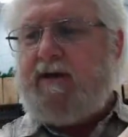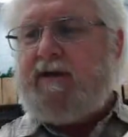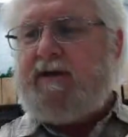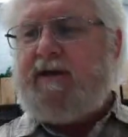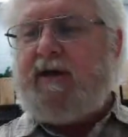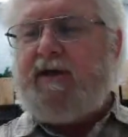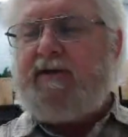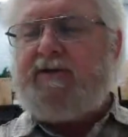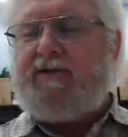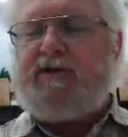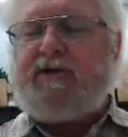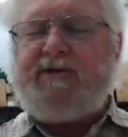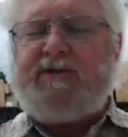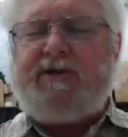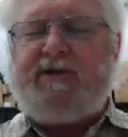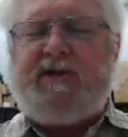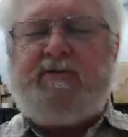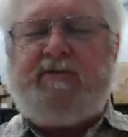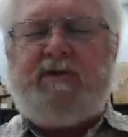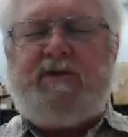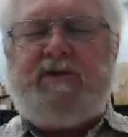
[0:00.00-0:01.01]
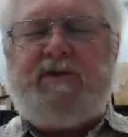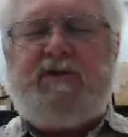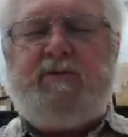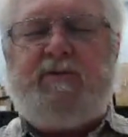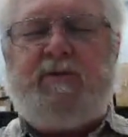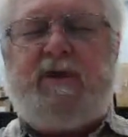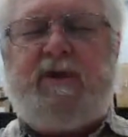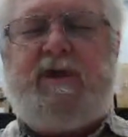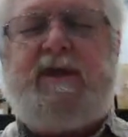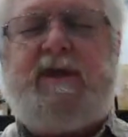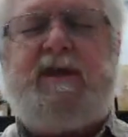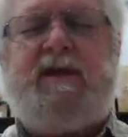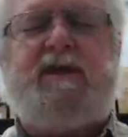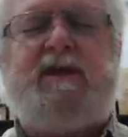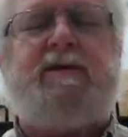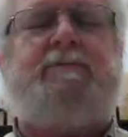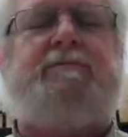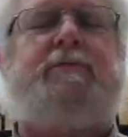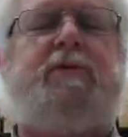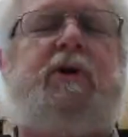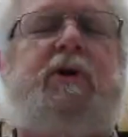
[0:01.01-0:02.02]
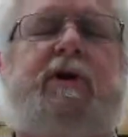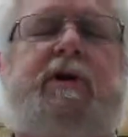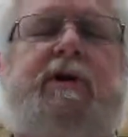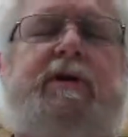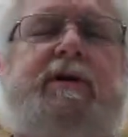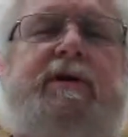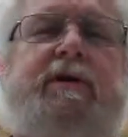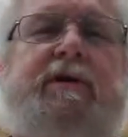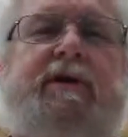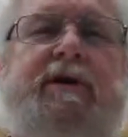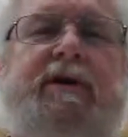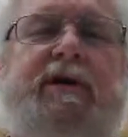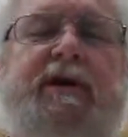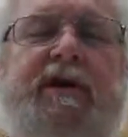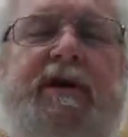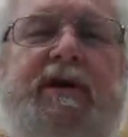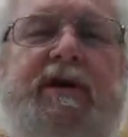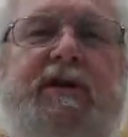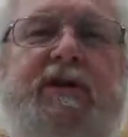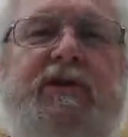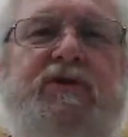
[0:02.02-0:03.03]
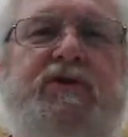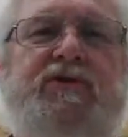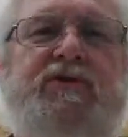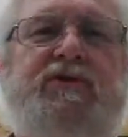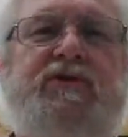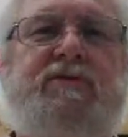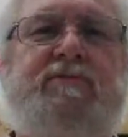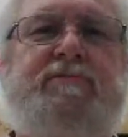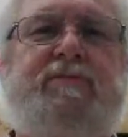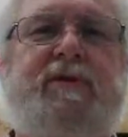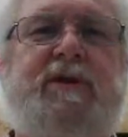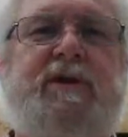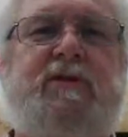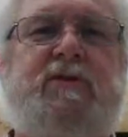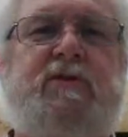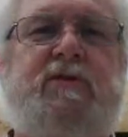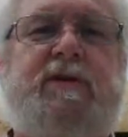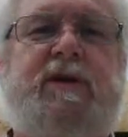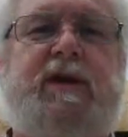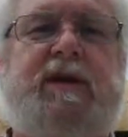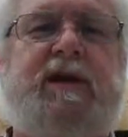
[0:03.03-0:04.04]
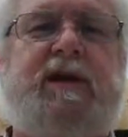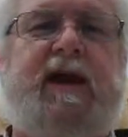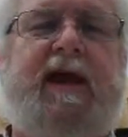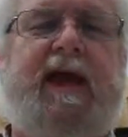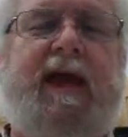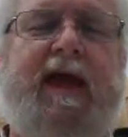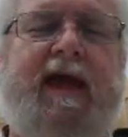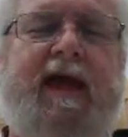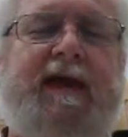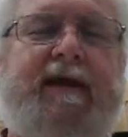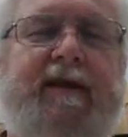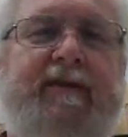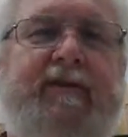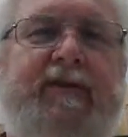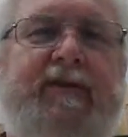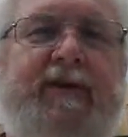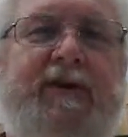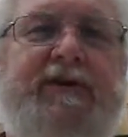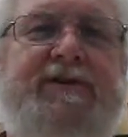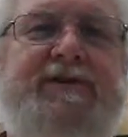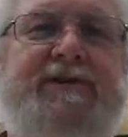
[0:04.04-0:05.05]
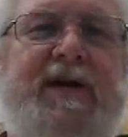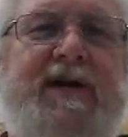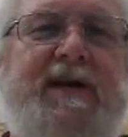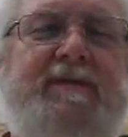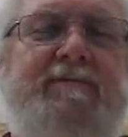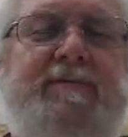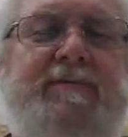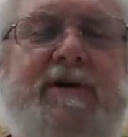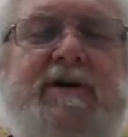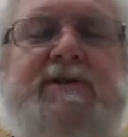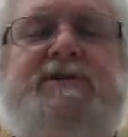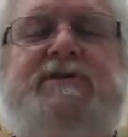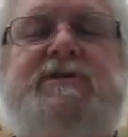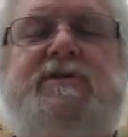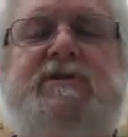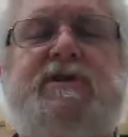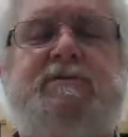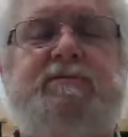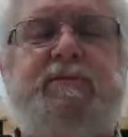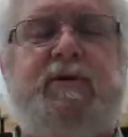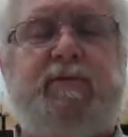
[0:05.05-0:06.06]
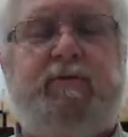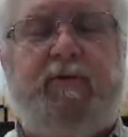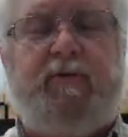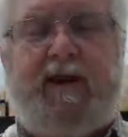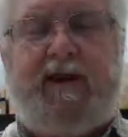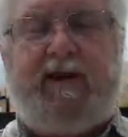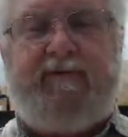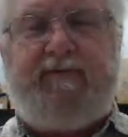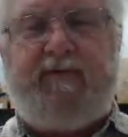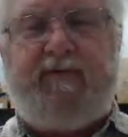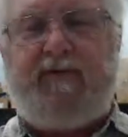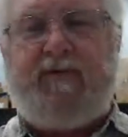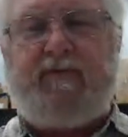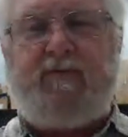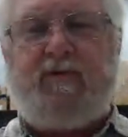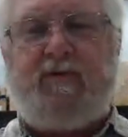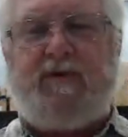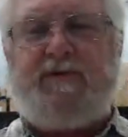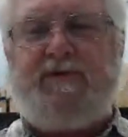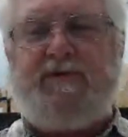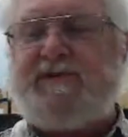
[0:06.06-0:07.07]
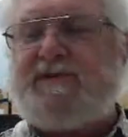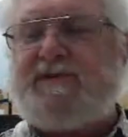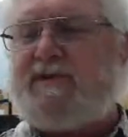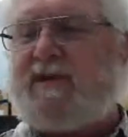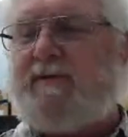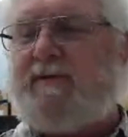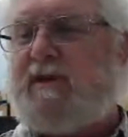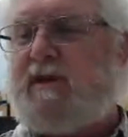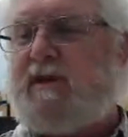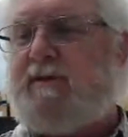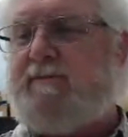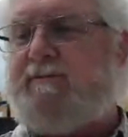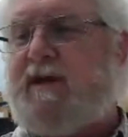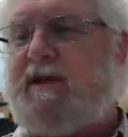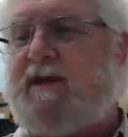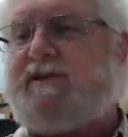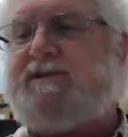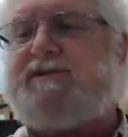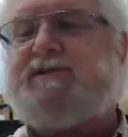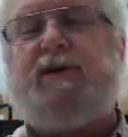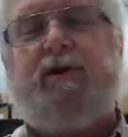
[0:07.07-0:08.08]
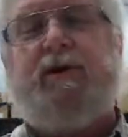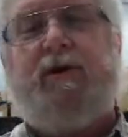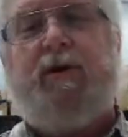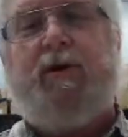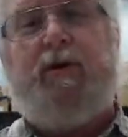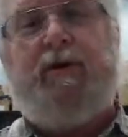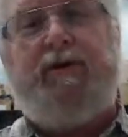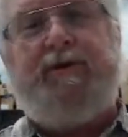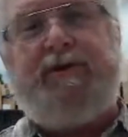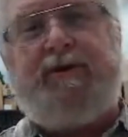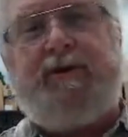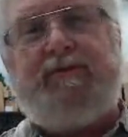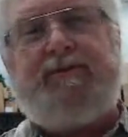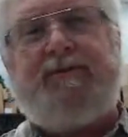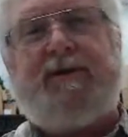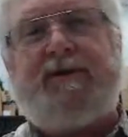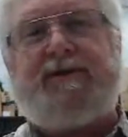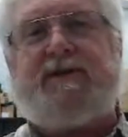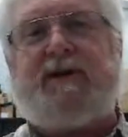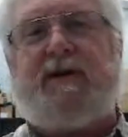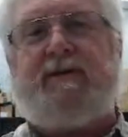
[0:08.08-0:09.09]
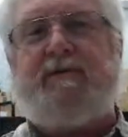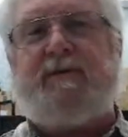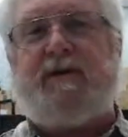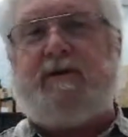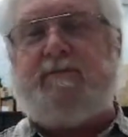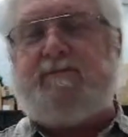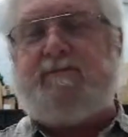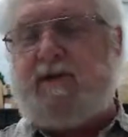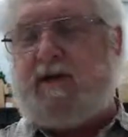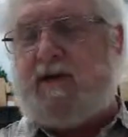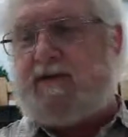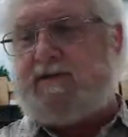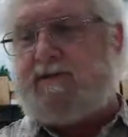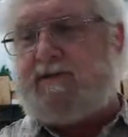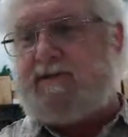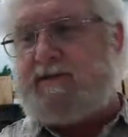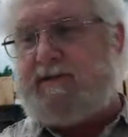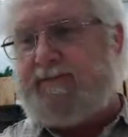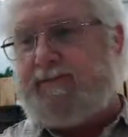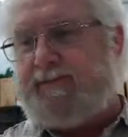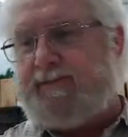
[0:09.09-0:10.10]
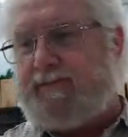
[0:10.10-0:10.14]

Now, just like when you're reading in a book, you should be looking ahead a little tiny bit so you can be ready for the word that's coming up next or the note that's coming up next.